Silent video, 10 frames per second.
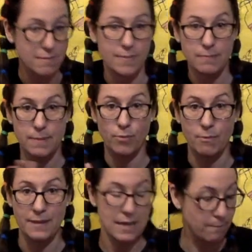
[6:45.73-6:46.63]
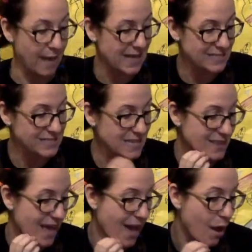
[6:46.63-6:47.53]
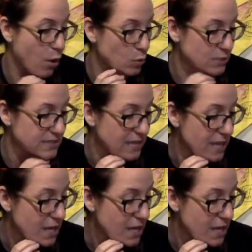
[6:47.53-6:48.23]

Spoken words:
Maybe people are making masks at the house.